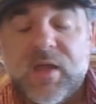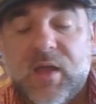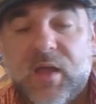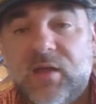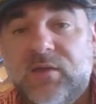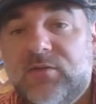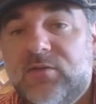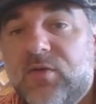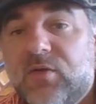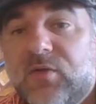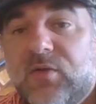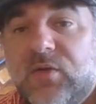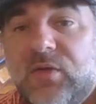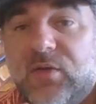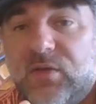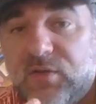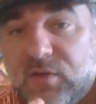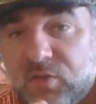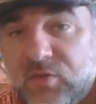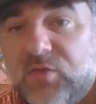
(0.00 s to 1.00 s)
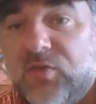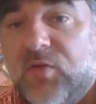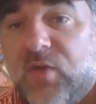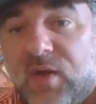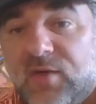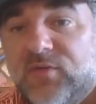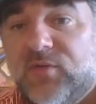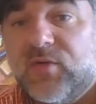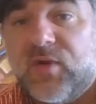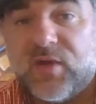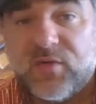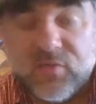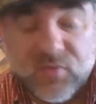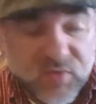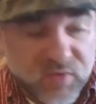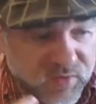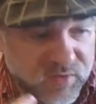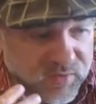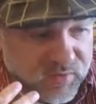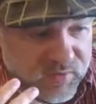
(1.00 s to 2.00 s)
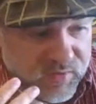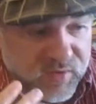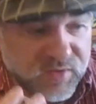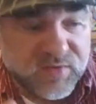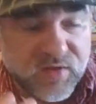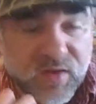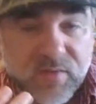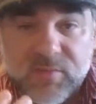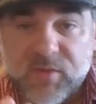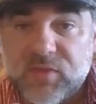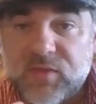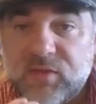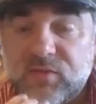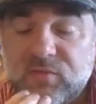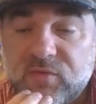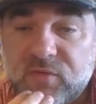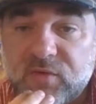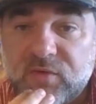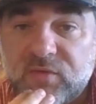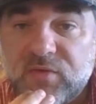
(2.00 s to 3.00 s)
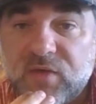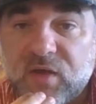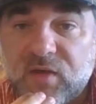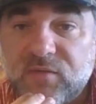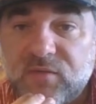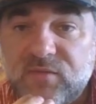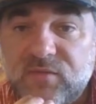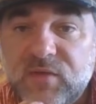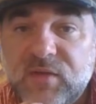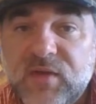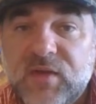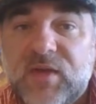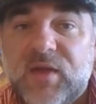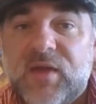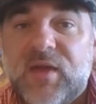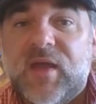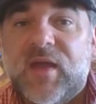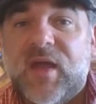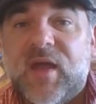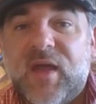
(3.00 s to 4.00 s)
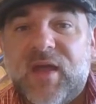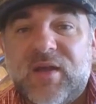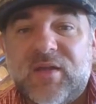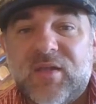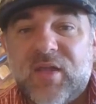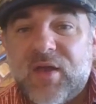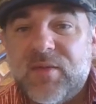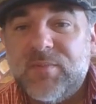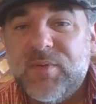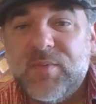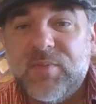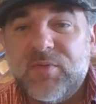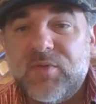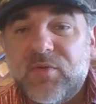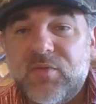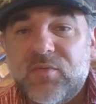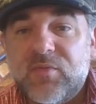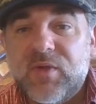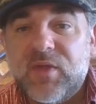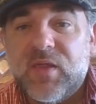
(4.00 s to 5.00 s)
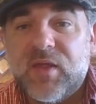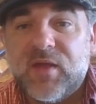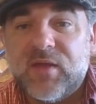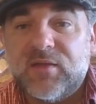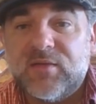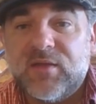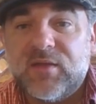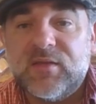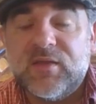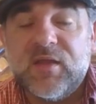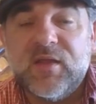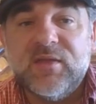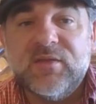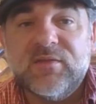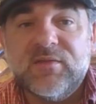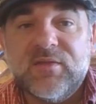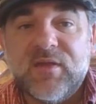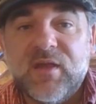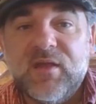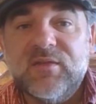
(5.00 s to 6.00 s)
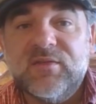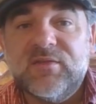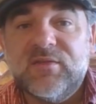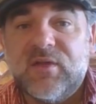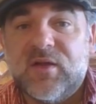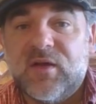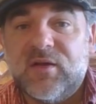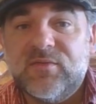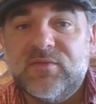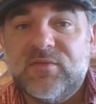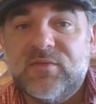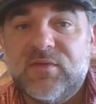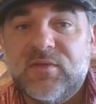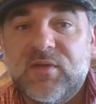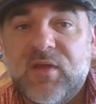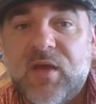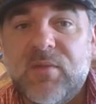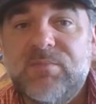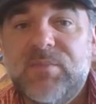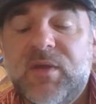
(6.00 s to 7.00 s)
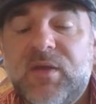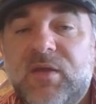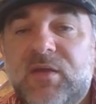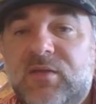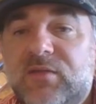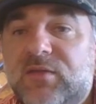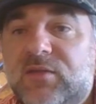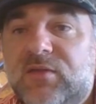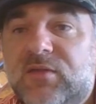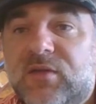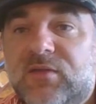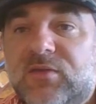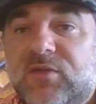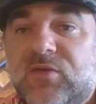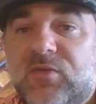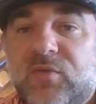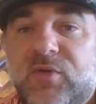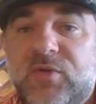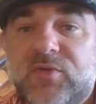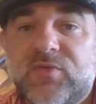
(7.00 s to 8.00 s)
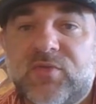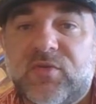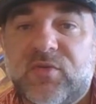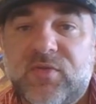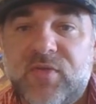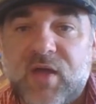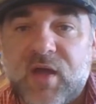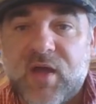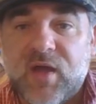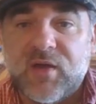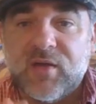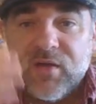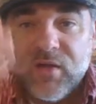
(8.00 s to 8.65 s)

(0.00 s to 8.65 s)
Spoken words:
And so you do have to actually examine things for yourself. And a lot of people don't realize that they say stuff not because it's such an original thought,